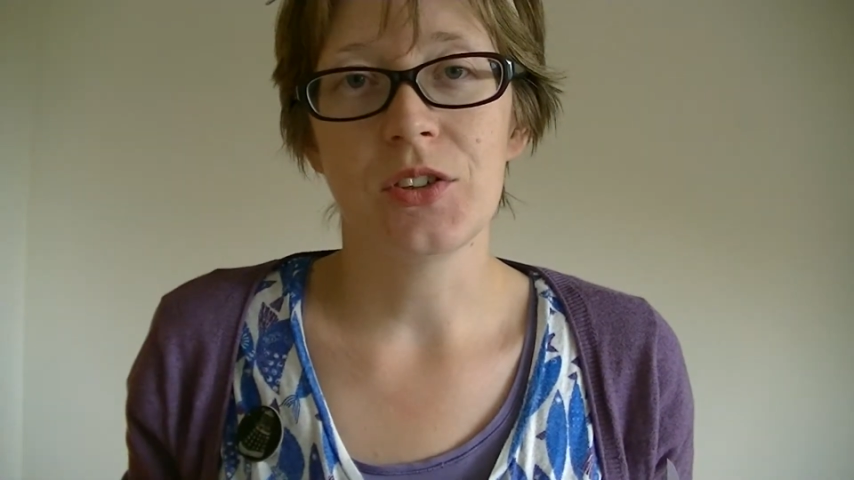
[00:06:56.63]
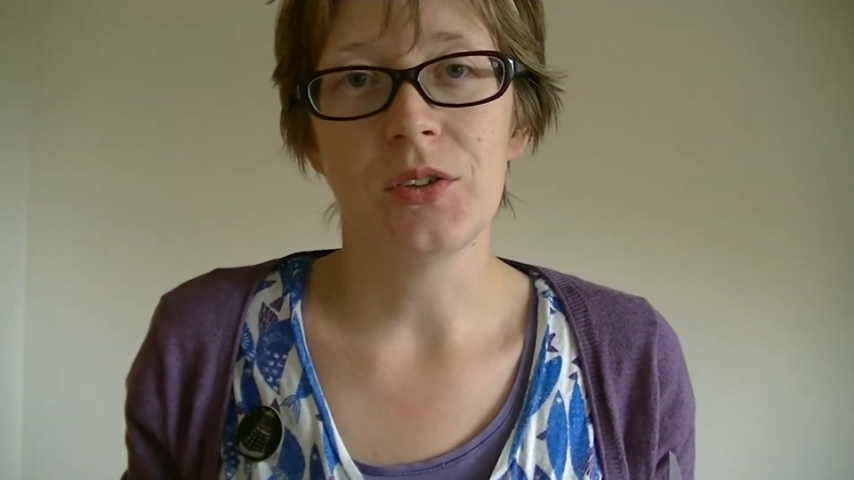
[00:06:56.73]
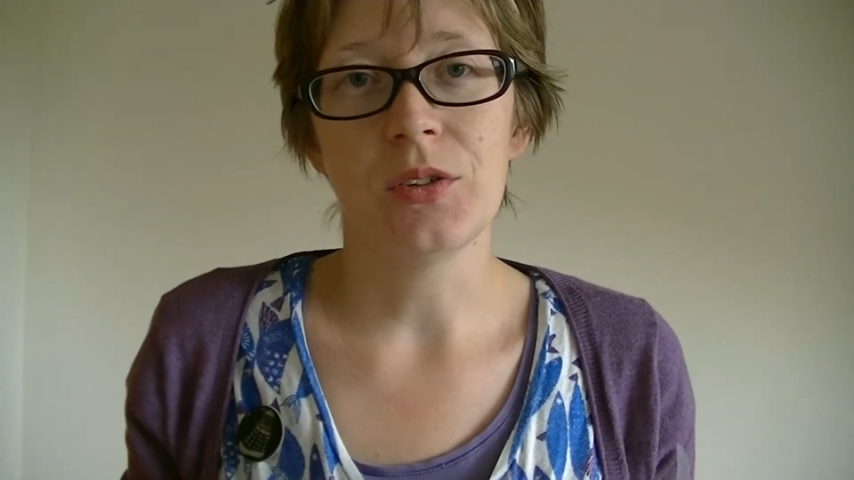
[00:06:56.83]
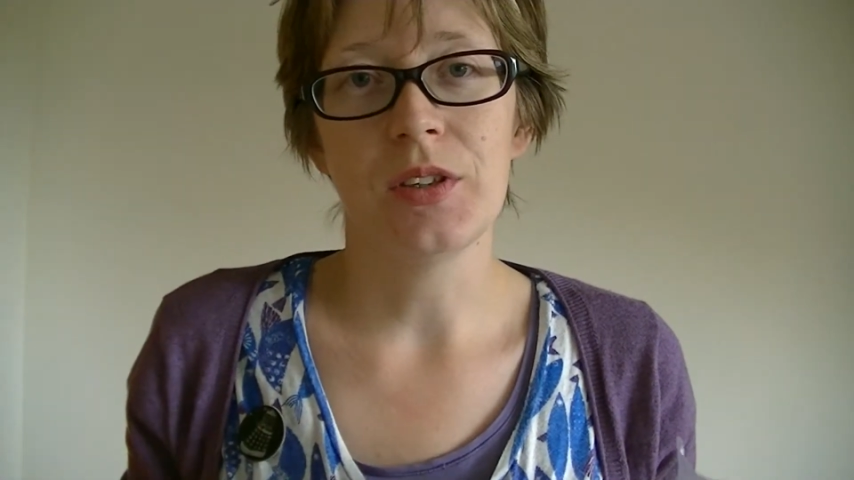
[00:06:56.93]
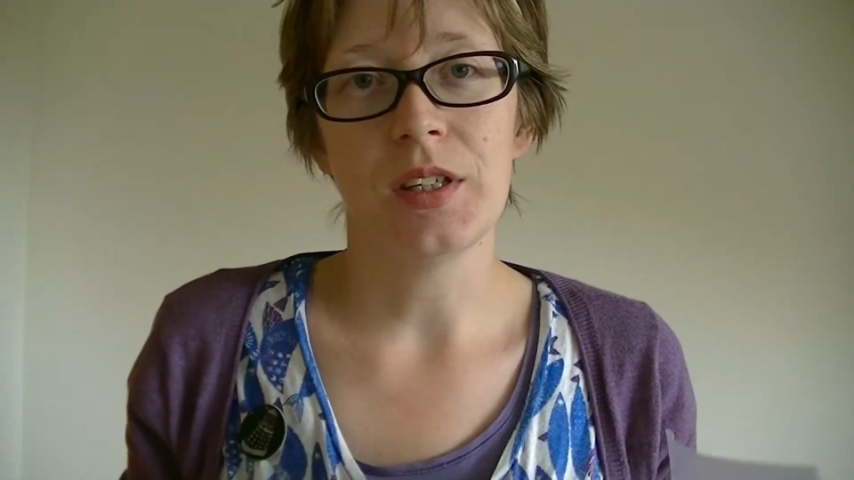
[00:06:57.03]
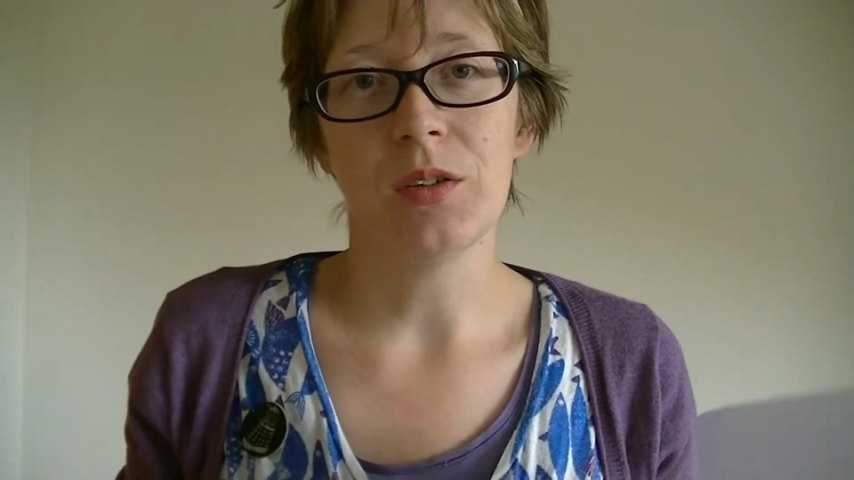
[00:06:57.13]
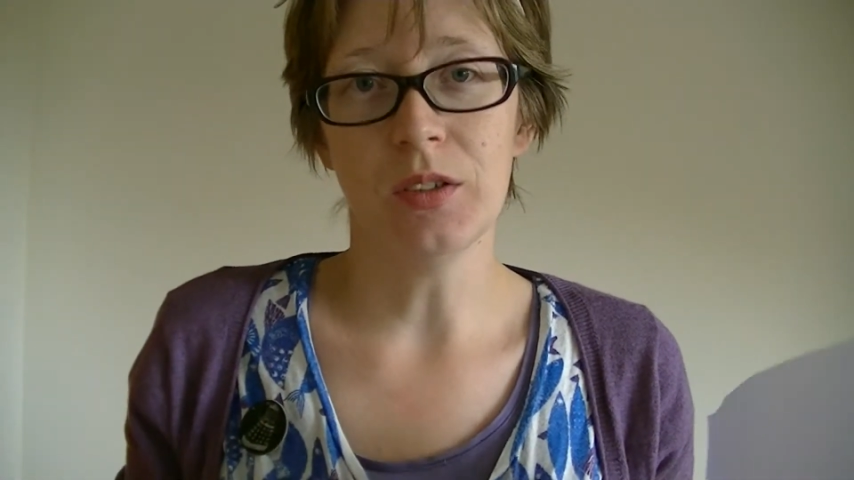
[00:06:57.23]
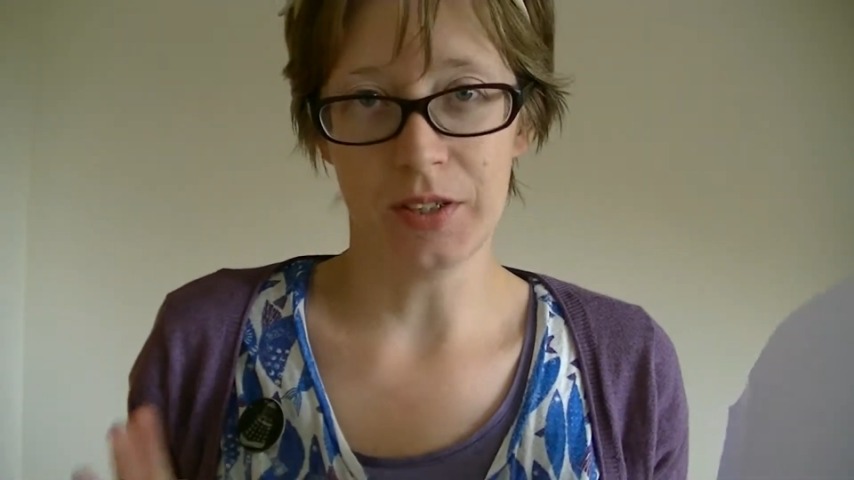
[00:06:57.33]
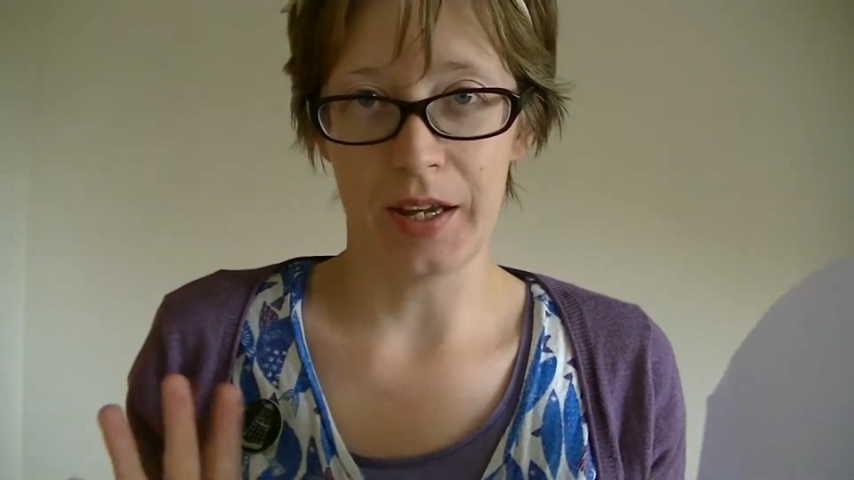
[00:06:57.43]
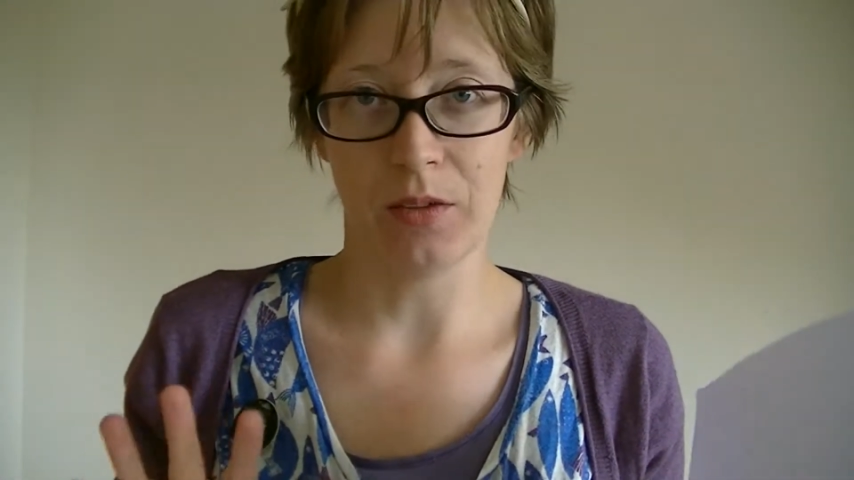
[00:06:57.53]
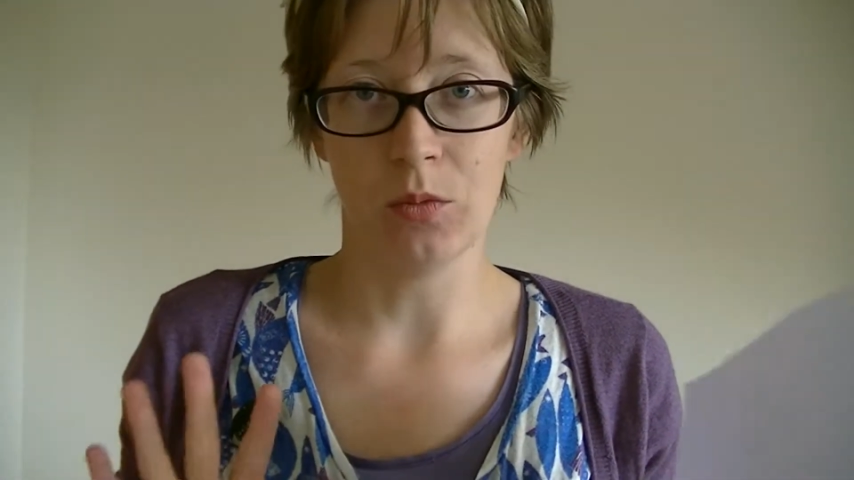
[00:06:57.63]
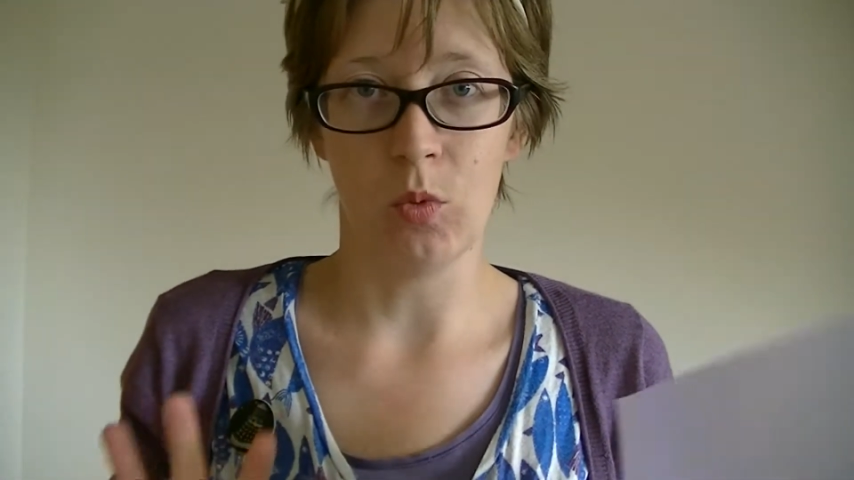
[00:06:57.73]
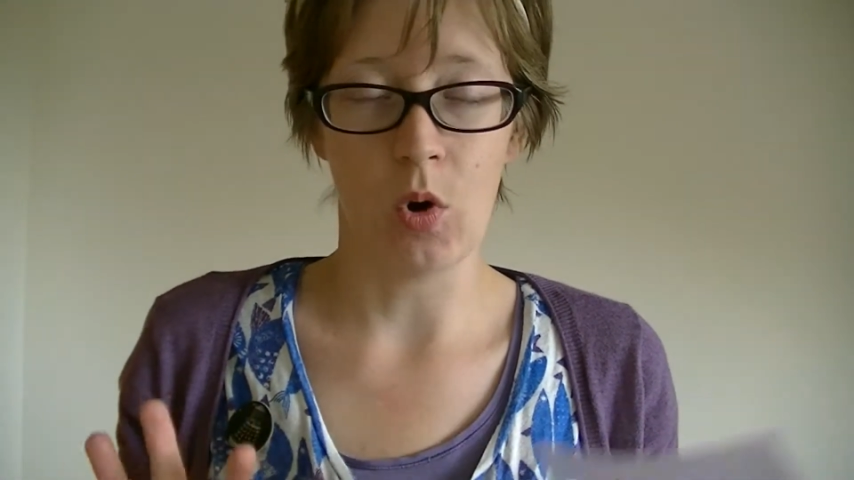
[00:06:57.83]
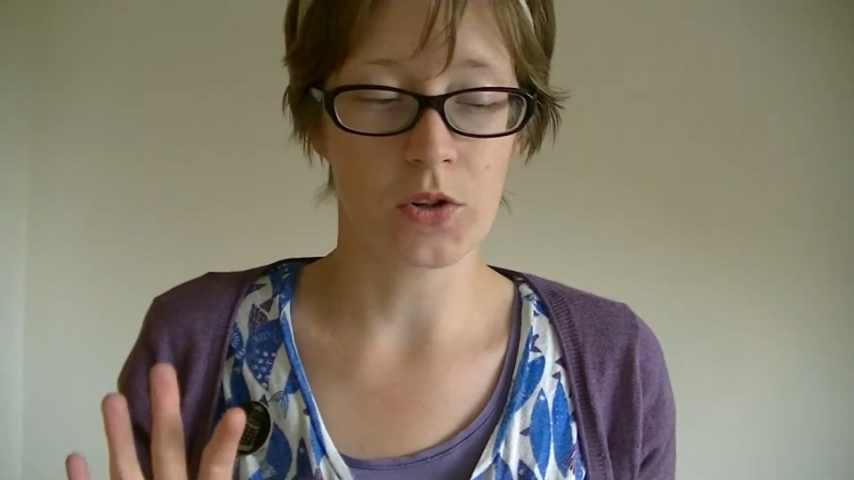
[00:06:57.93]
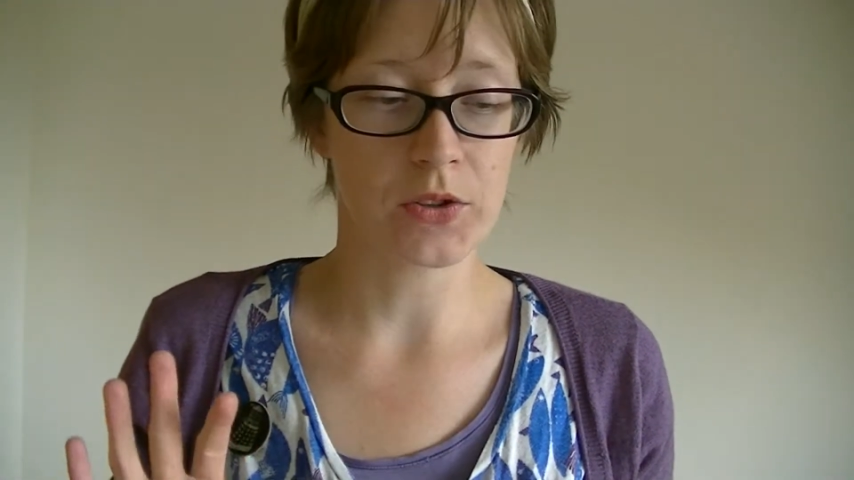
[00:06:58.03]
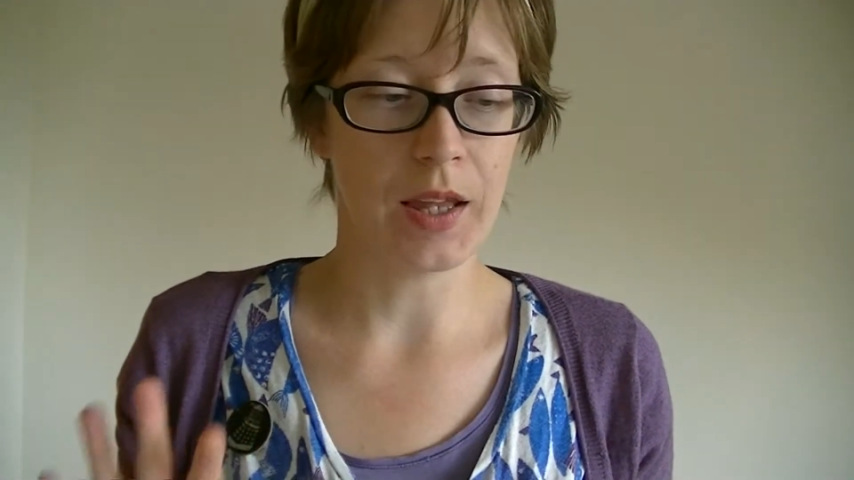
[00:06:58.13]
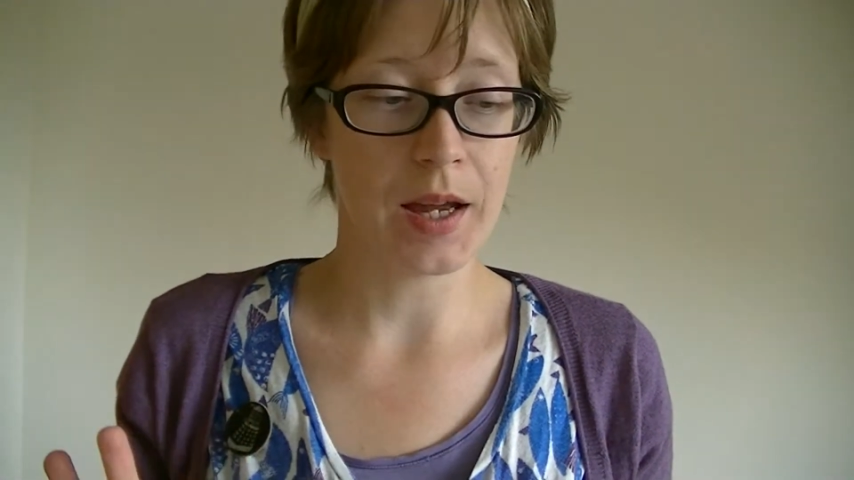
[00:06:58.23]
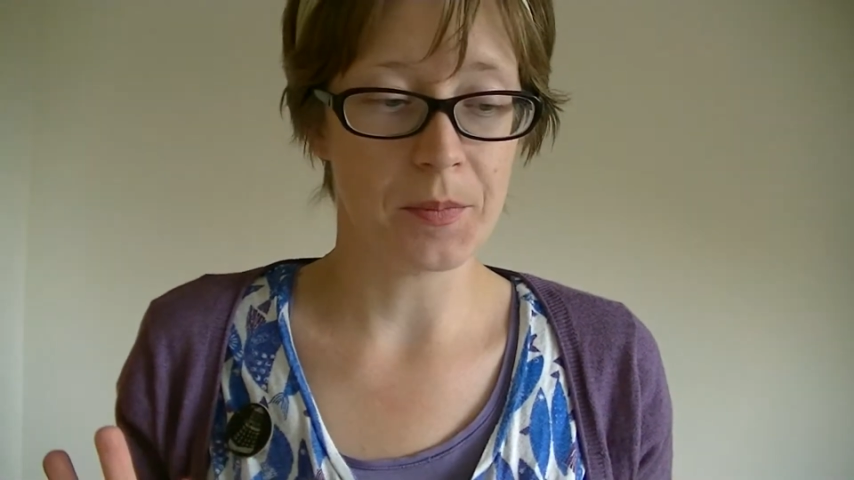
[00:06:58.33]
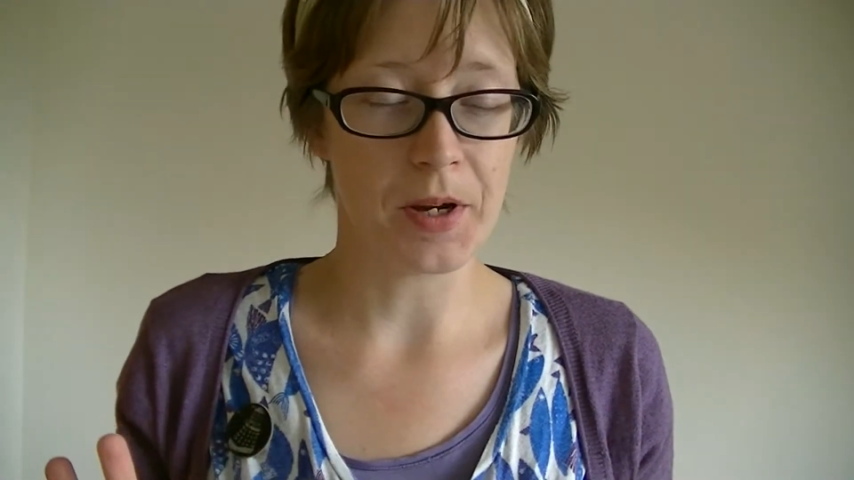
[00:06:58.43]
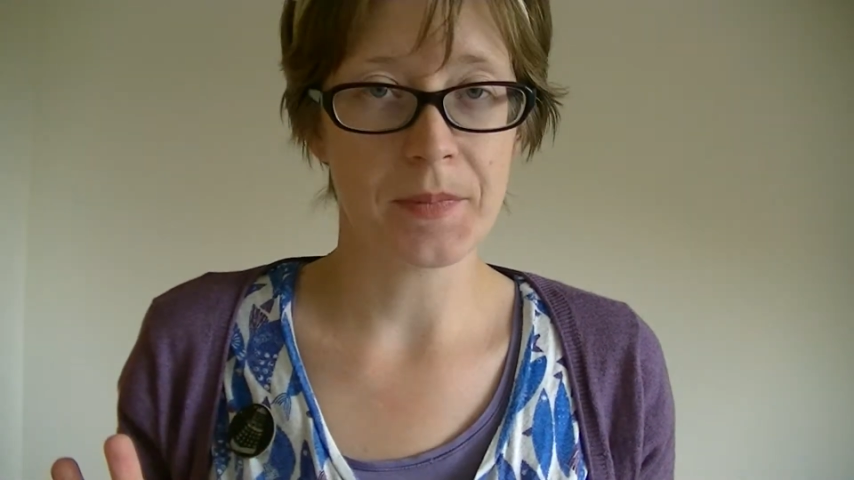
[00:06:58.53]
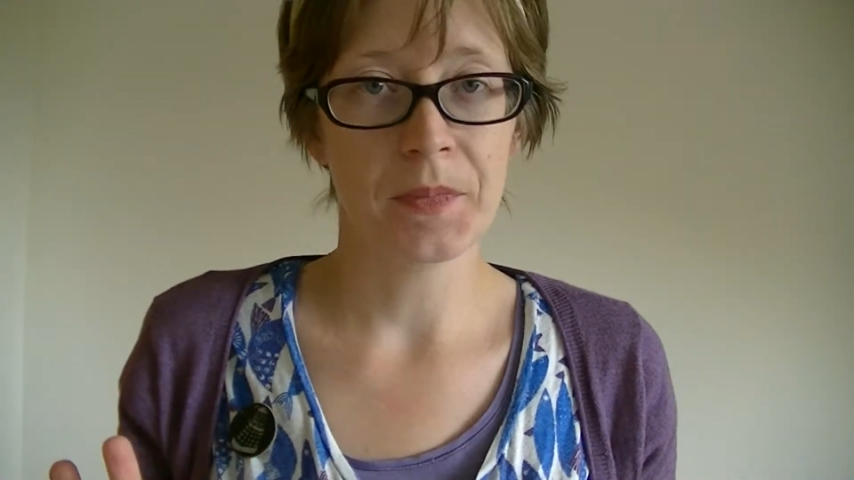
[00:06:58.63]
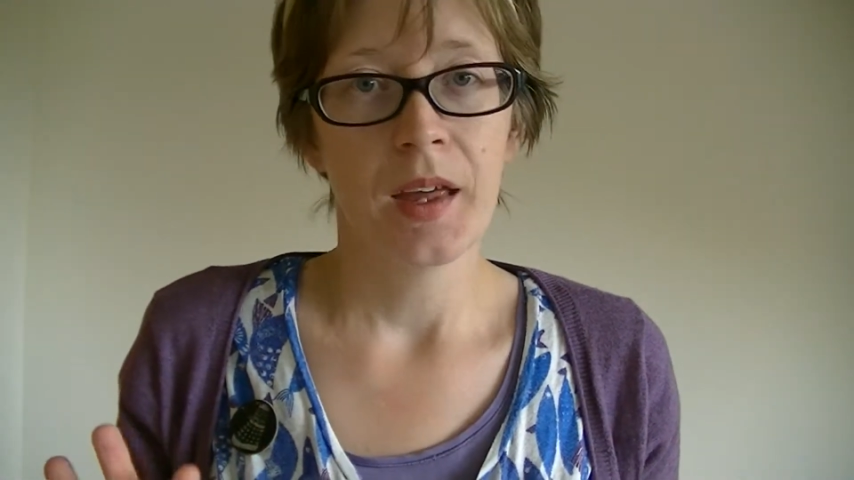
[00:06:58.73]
to the 10 walks library,